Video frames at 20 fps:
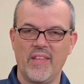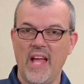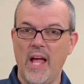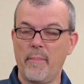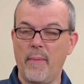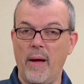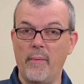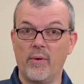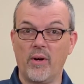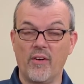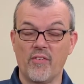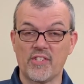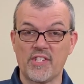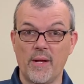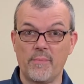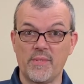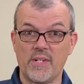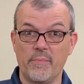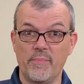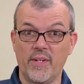Hey, Bible lovers,
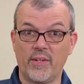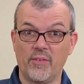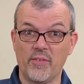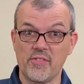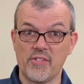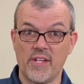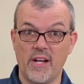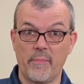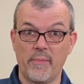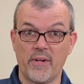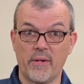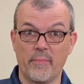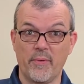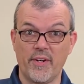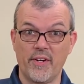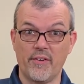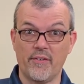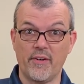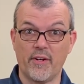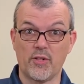I'm Tim Nichols, and I'm here to
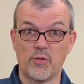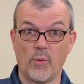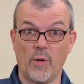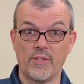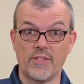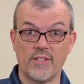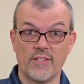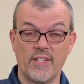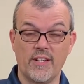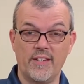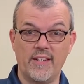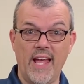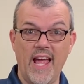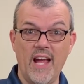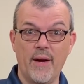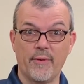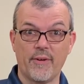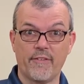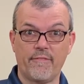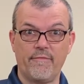bring you your Nickels Worth. And
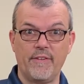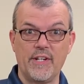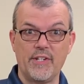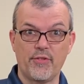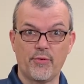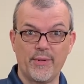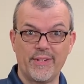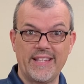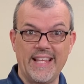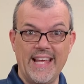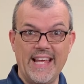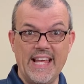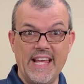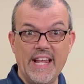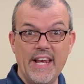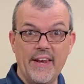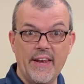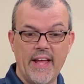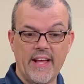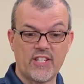today we are featuring the
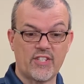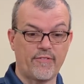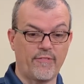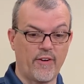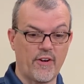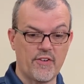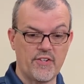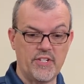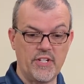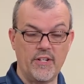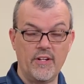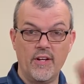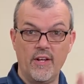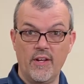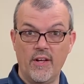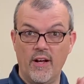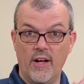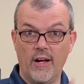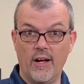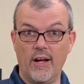indexed version
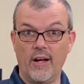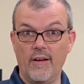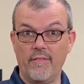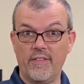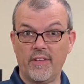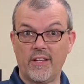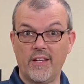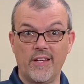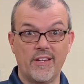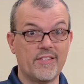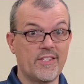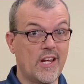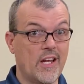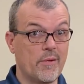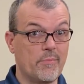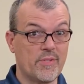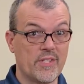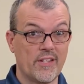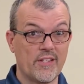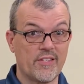of the King
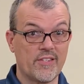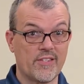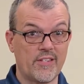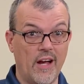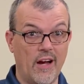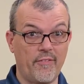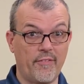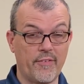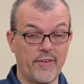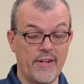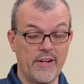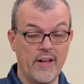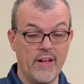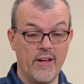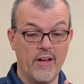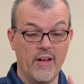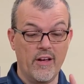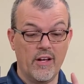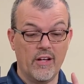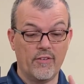James Sovereign
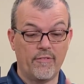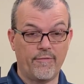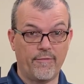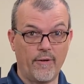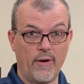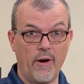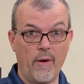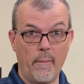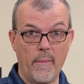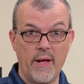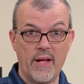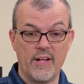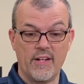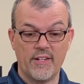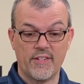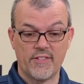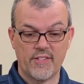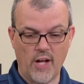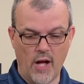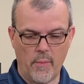from
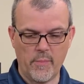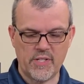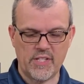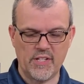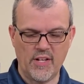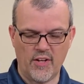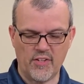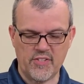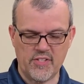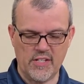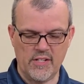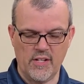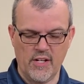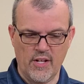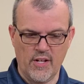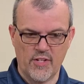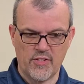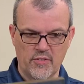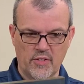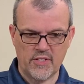Thomas Nelson.
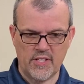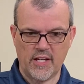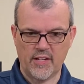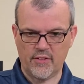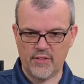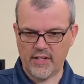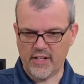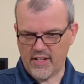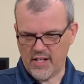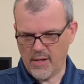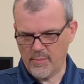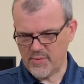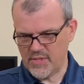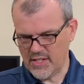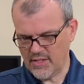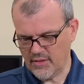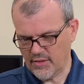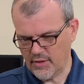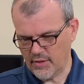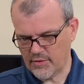So let's take a look. It comes
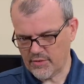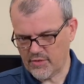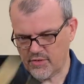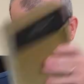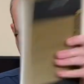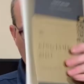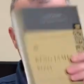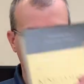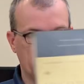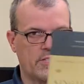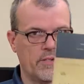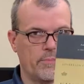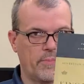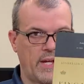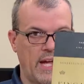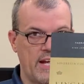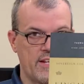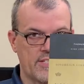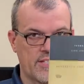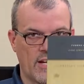in a little cheap
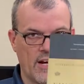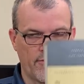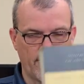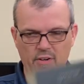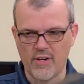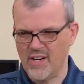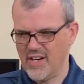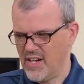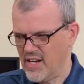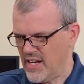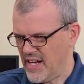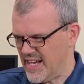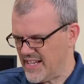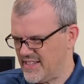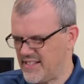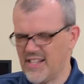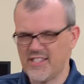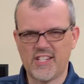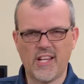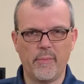slipcase cover.
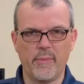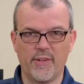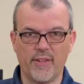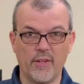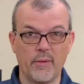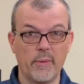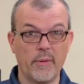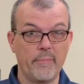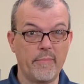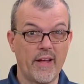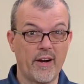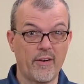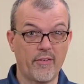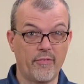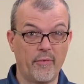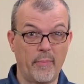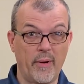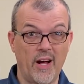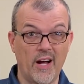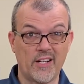It does come in a little bit better
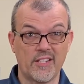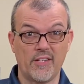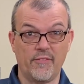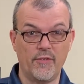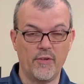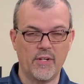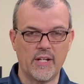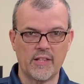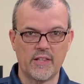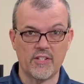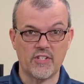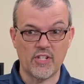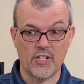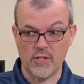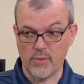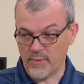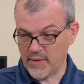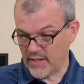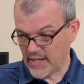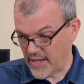of a box if you get the
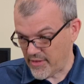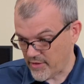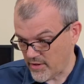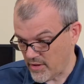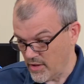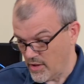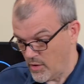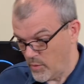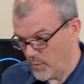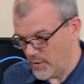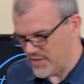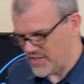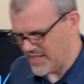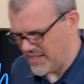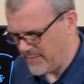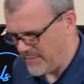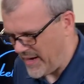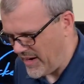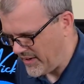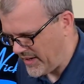genuine leather, which
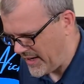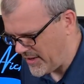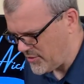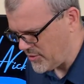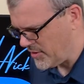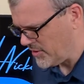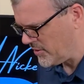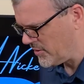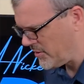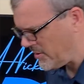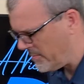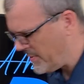um, I'll kind of do a little